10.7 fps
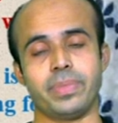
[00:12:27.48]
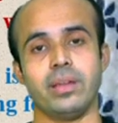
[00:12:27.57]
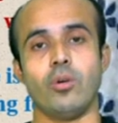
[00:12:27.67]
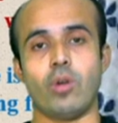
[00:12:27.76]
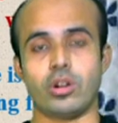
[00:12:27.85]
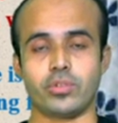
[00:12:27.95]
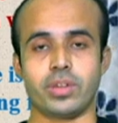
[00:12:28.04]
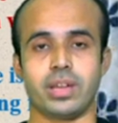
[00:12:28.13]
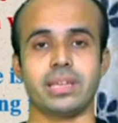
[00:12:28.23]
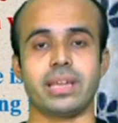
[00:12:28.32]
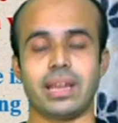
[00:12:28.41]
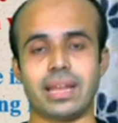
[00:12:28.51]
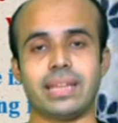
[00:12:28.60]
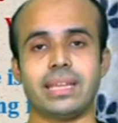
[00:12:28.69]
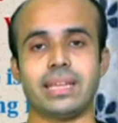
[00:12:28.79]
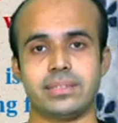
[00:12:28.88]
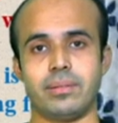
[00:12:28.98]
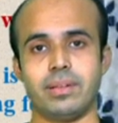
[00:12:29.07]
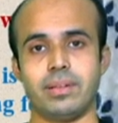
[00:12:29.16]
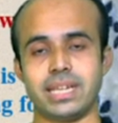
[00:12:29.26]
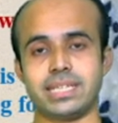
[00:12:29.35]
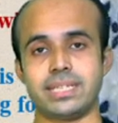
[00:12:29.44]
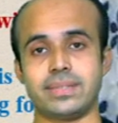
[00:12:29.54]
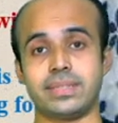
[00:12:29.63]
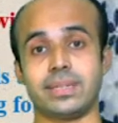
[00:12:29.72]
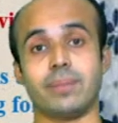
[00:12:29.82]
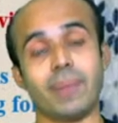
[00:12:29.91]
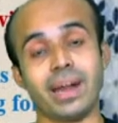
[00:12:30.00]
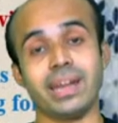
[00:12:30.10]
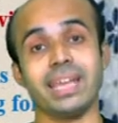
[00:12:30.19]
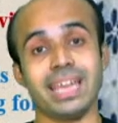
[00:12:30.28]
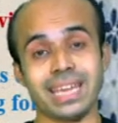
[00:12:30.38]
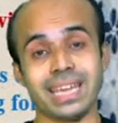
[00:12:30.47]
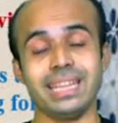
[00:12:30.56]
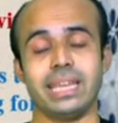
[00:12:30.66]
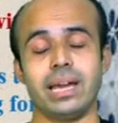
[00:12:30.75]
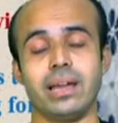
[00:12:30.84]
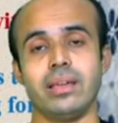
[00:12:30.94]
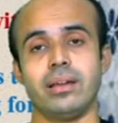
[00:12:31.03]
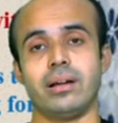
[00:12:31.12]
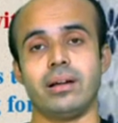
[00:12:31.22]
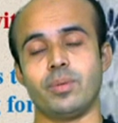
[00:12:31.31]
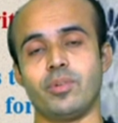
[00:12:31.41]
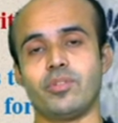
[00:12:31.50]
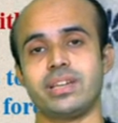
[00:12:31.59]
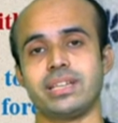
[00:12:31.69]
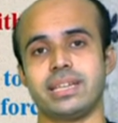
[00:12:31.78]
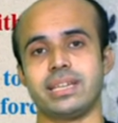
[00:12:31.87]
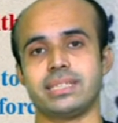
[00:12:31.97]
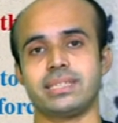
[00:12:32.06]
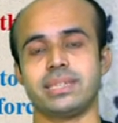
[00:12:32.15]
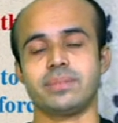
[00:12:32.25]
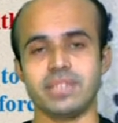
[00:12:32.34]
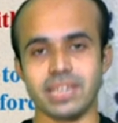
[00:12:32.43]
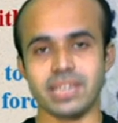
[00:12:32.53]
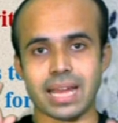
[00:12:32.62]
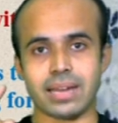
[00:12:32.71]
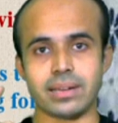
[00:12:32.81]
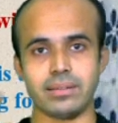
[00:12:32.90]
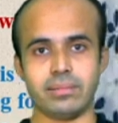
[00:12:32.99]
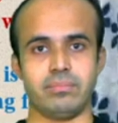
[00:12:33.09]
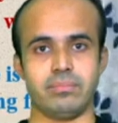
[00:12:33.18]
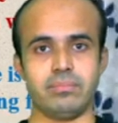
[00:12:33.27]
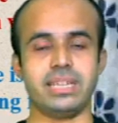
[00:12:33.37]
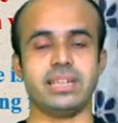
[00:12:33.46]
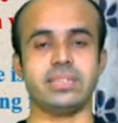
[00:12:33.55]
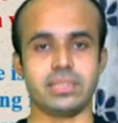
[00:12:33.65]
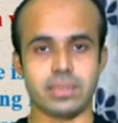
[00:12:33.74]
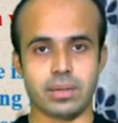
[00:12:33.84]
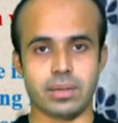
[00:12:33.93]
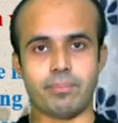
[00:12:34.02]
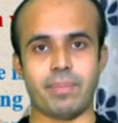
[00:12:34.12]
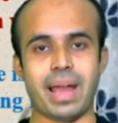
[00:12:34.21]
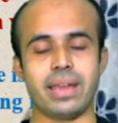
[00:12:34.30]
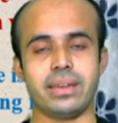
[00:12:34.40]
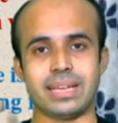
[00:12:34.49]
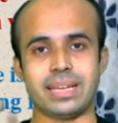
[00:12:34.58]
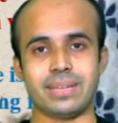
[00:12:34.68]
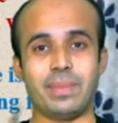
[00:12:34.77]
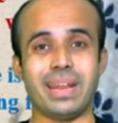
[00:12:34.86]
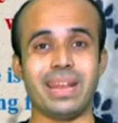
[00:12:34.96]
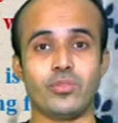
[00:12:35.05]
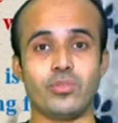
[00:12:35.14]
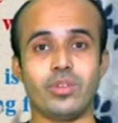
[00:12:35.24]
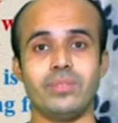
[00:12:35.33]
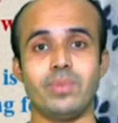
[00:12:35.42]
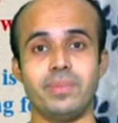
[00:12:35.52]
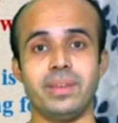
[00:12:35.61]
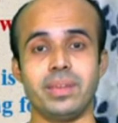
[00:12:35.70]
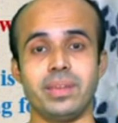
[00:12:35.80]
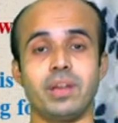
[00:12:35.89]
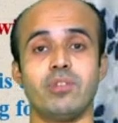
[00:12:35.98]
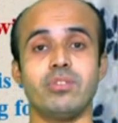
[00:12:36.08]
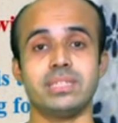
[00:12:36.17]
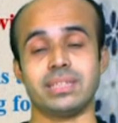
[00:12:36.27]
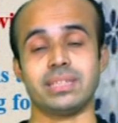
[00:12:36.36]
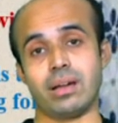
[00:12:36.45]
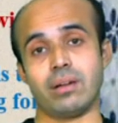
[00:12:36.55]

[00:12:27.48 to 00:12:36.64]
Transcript: autocratic and others leadership system. But in the democratic leadership system, leaders mind brain will be free, because the